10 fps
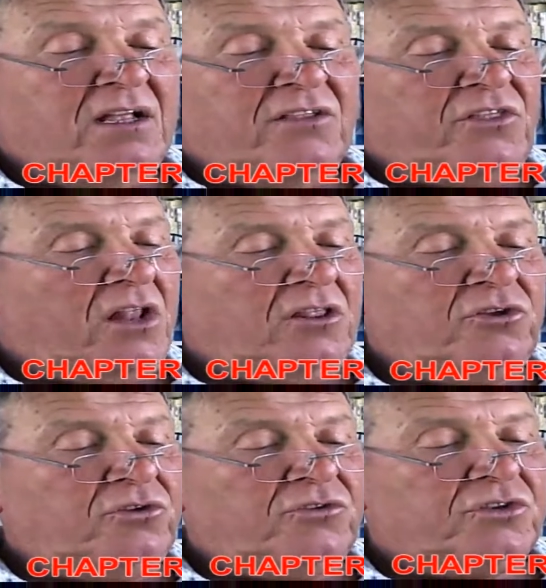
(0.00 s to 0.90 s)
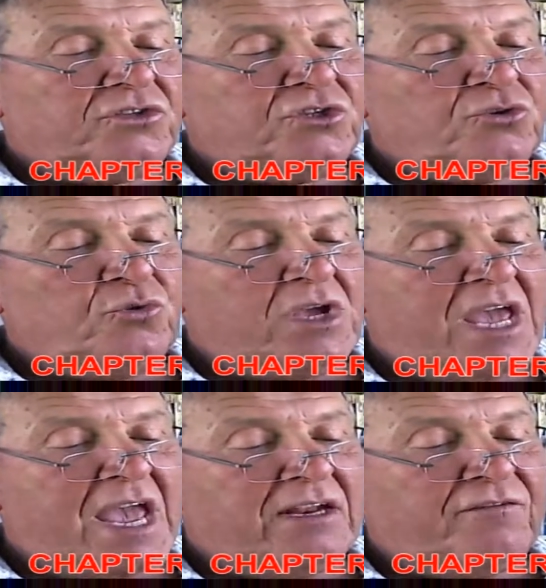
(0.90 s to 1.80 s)
The zoo
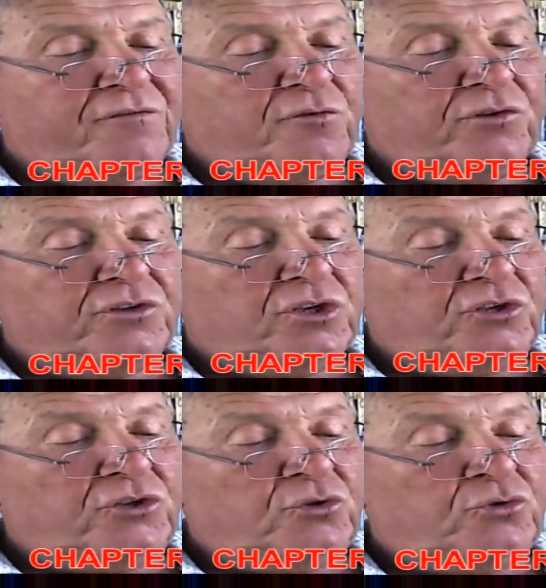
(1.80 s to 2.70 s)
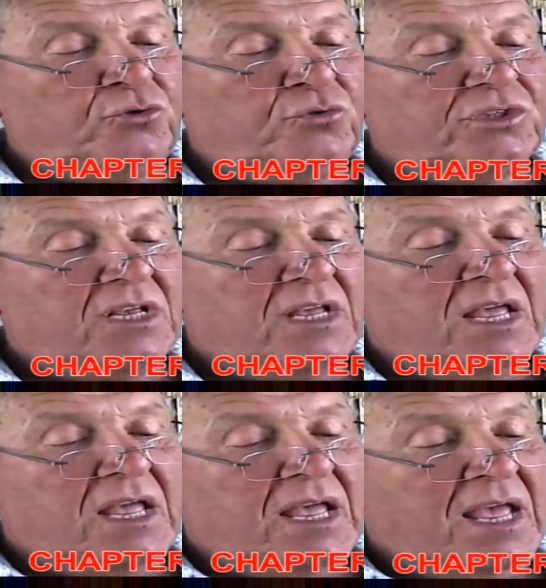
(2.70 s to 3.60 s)
can't afford to lose
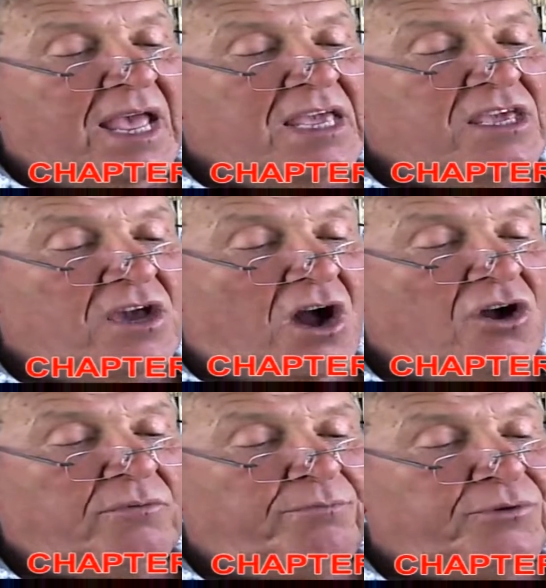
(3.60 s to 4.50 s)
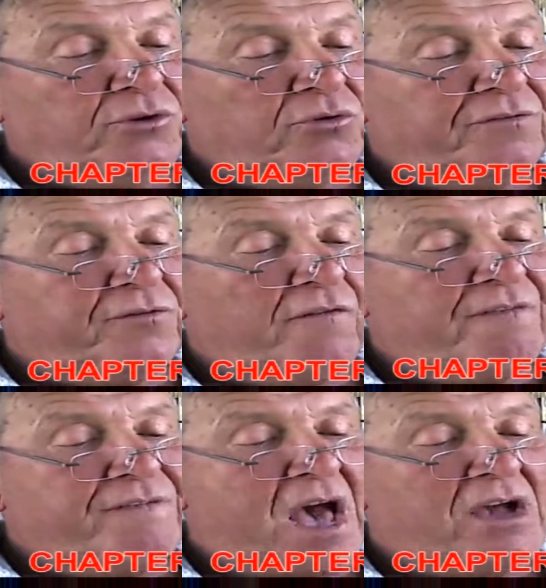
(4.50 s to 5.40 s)
a young, beautiful,
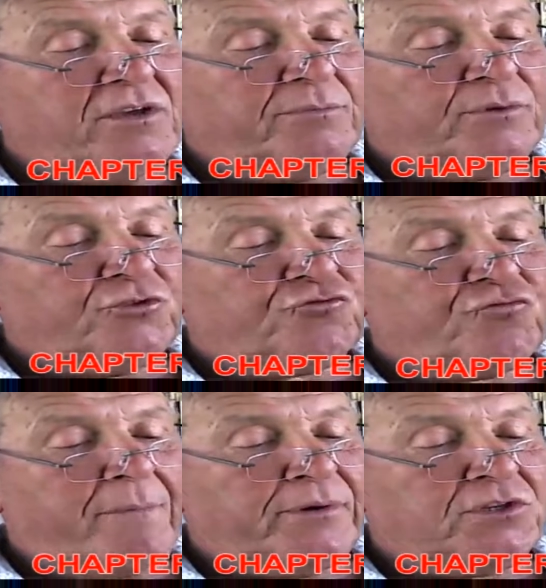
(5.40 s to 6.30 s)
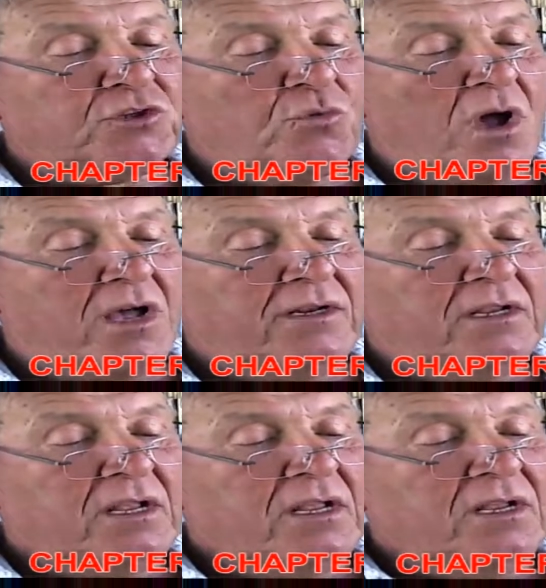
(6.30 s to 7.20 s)
valuable trumpeter swan
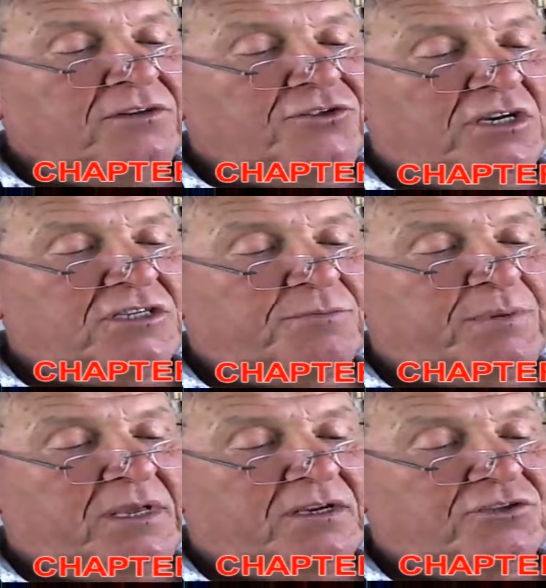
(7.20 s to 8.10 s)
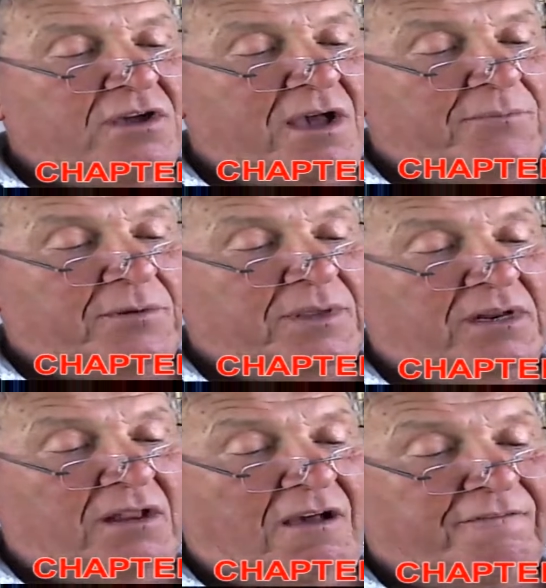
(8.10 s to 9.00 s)
just because you happen to be in
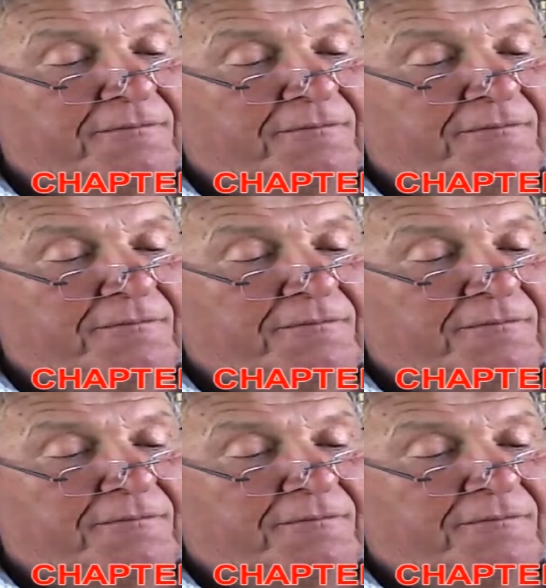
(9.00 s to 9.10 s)
love.